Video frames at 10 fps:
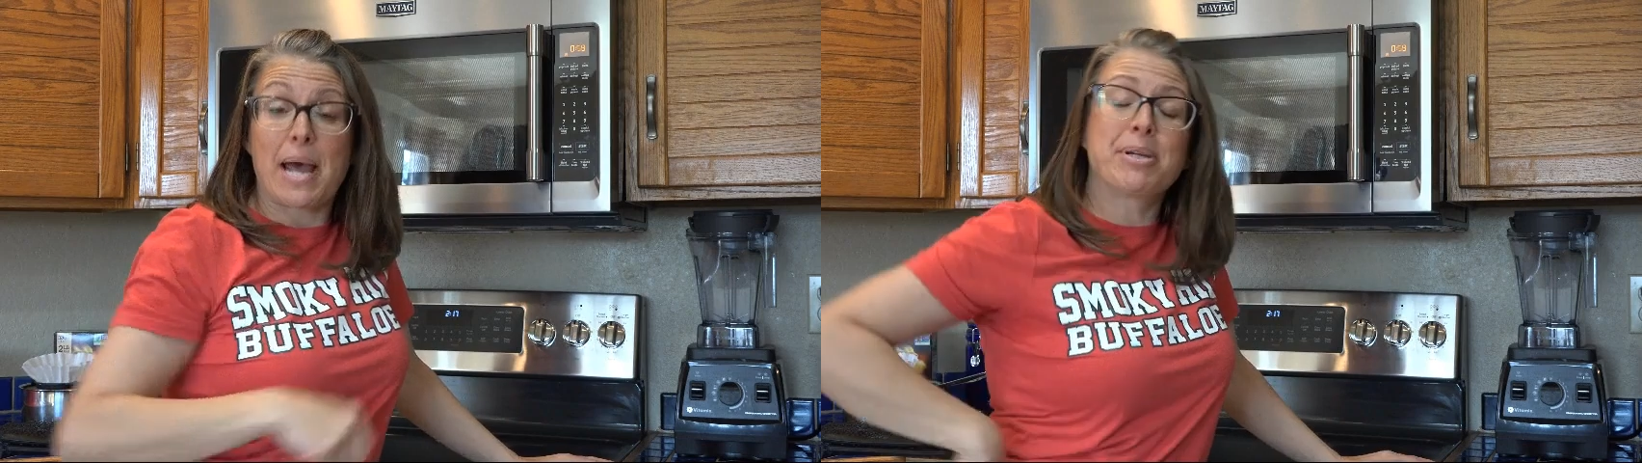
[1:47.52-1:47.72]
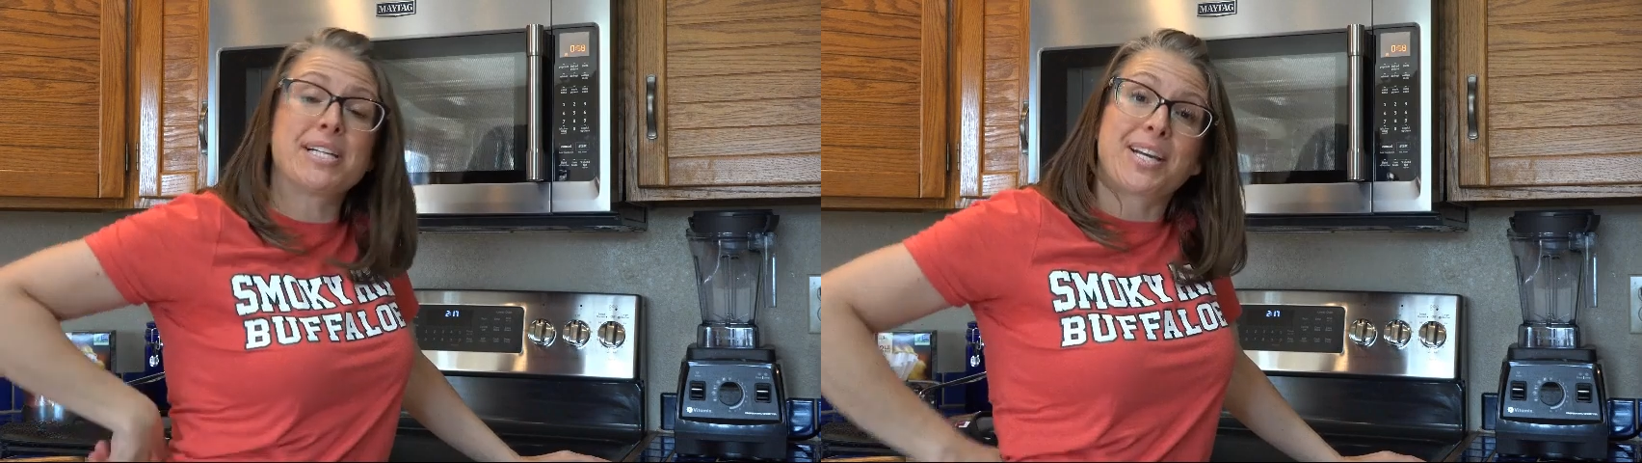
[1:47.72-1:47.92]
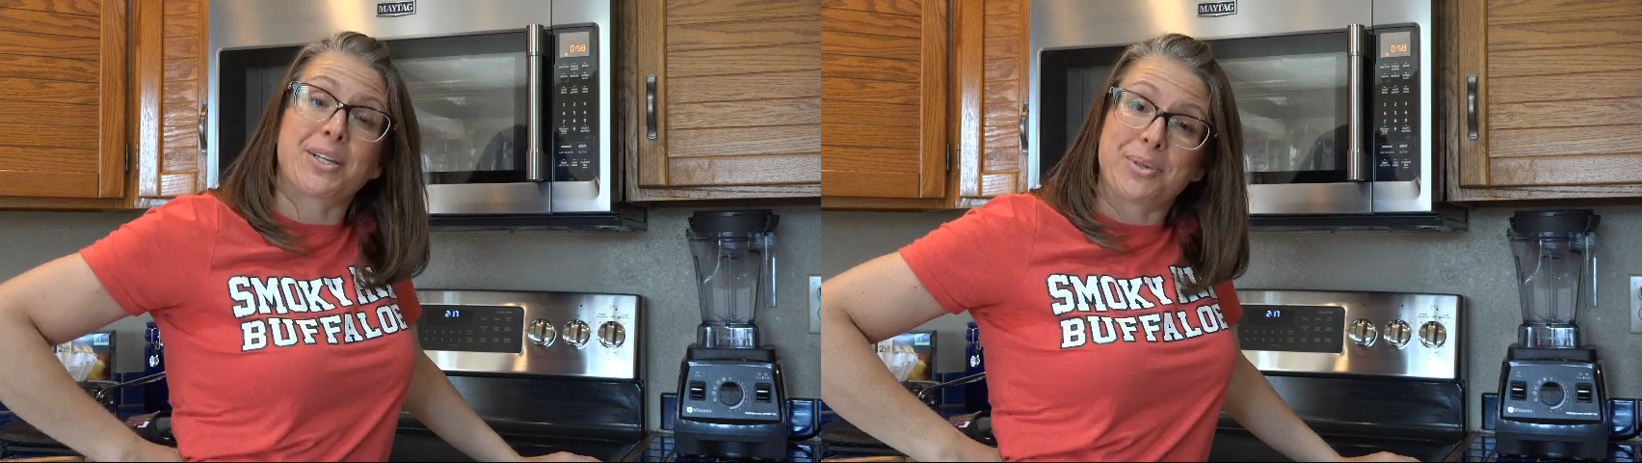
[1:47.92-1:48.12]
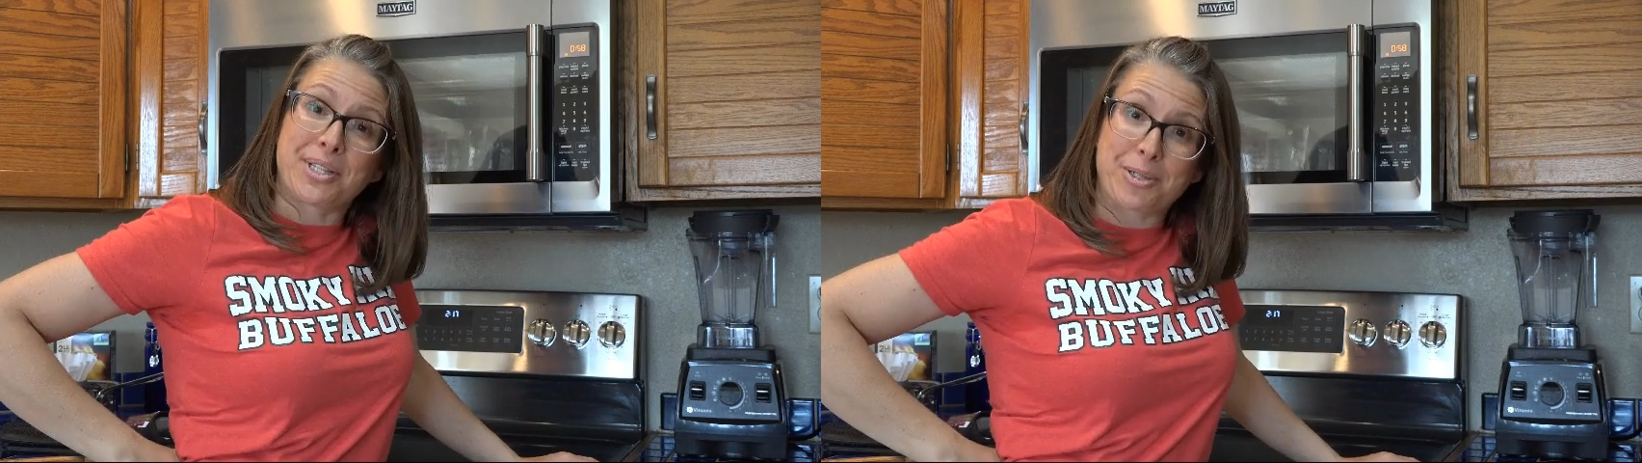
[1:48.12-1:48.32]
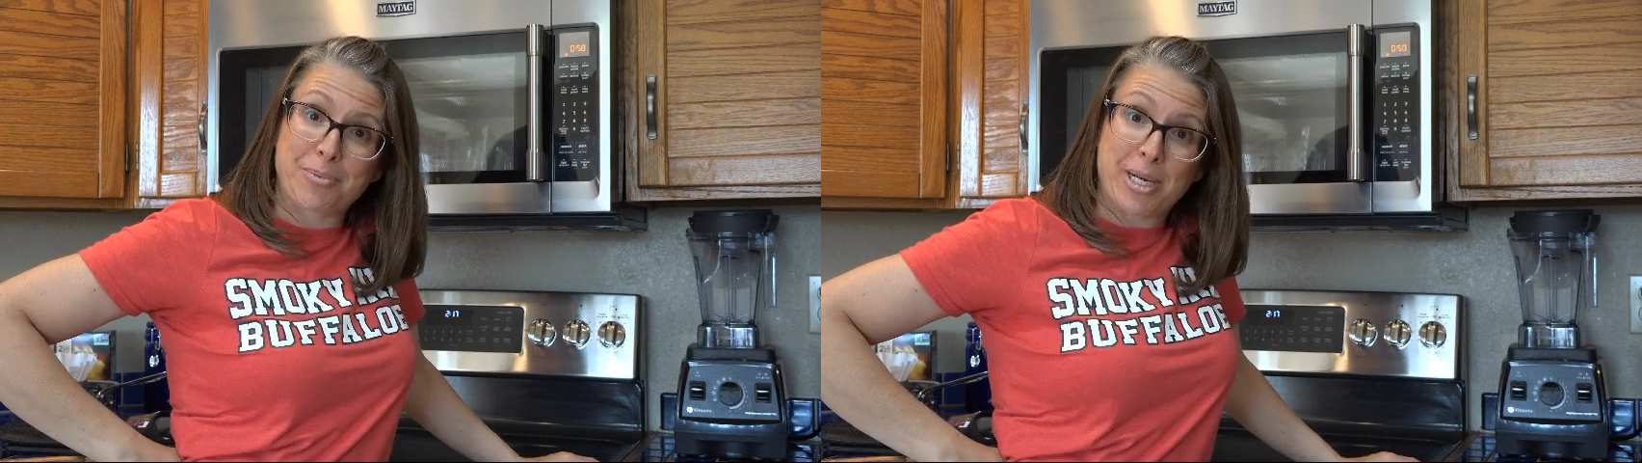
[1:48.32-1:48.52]
I'm going to tell you a
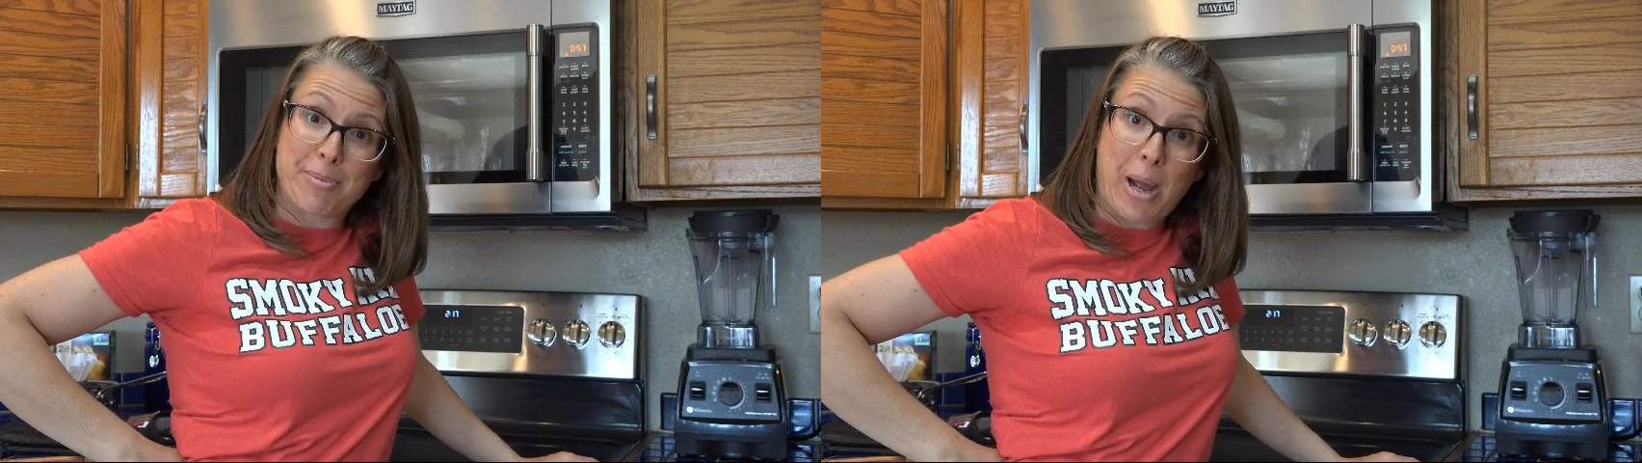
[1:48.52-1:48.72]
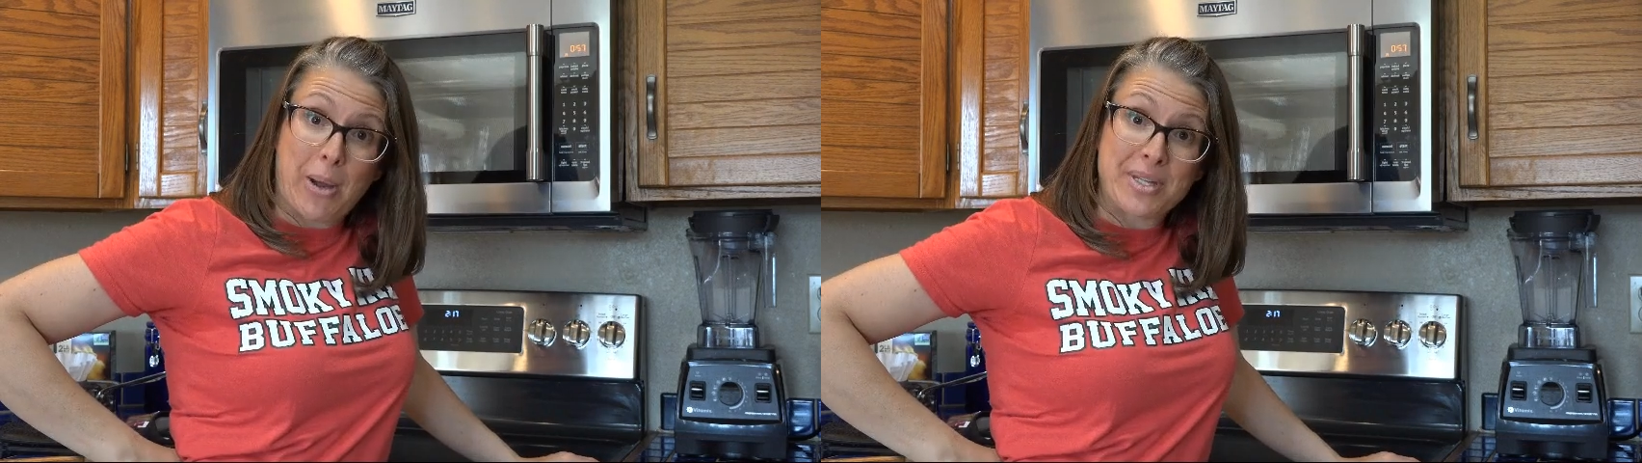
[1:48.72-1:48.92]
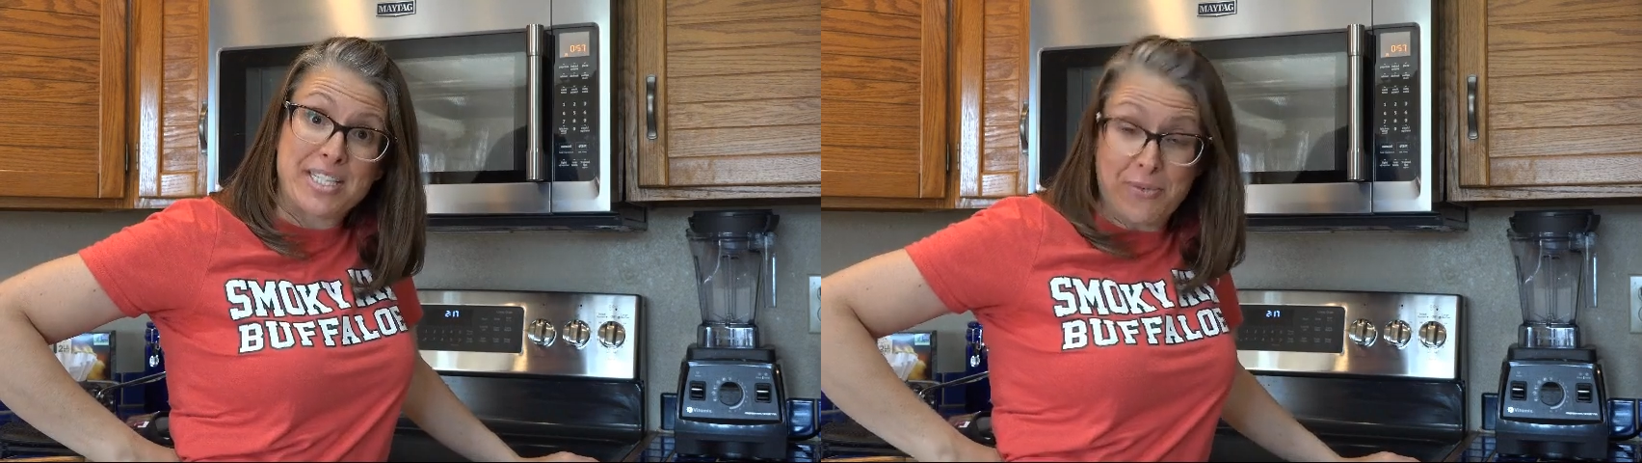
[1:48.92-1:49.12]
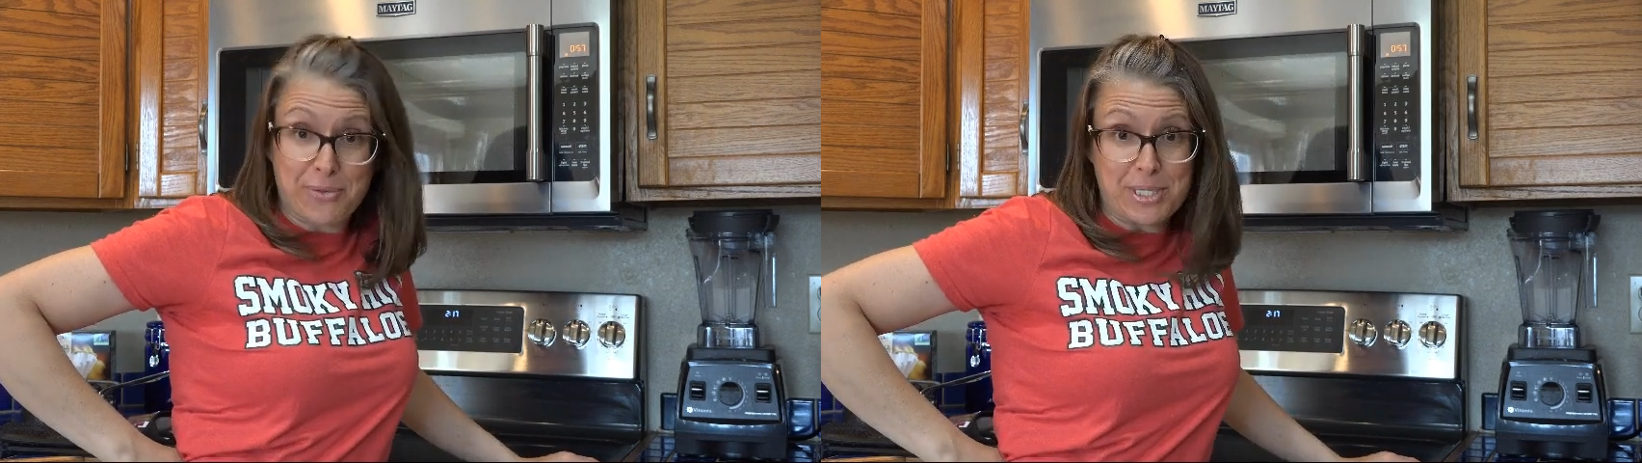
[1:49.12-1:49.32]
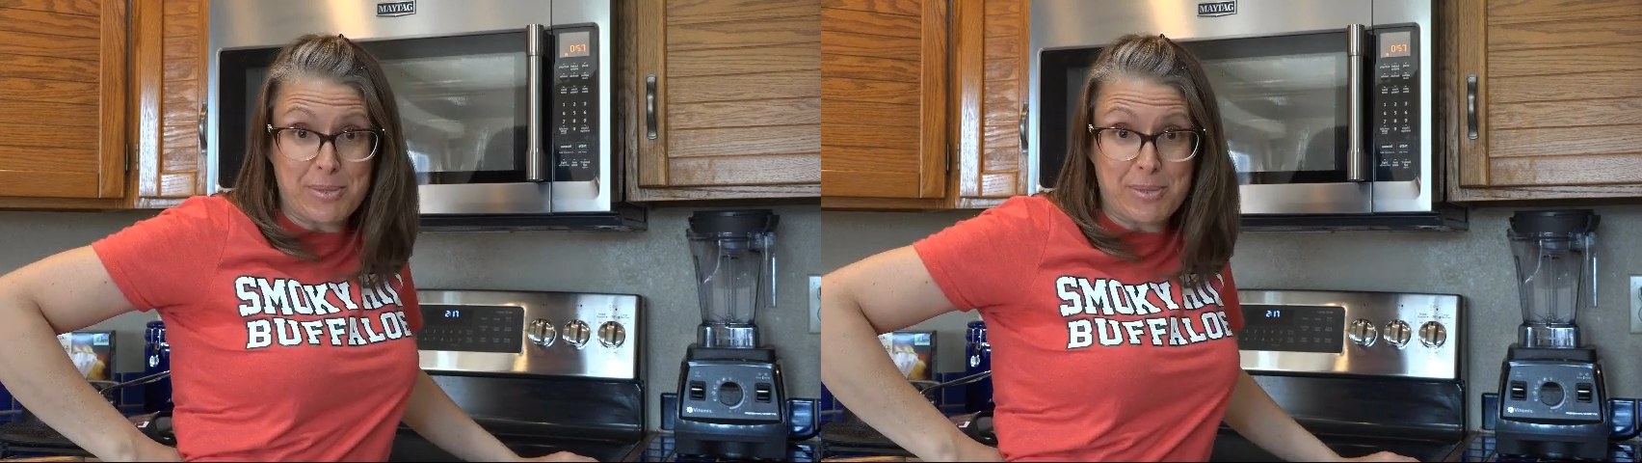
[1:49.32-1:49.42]
little bit about the difference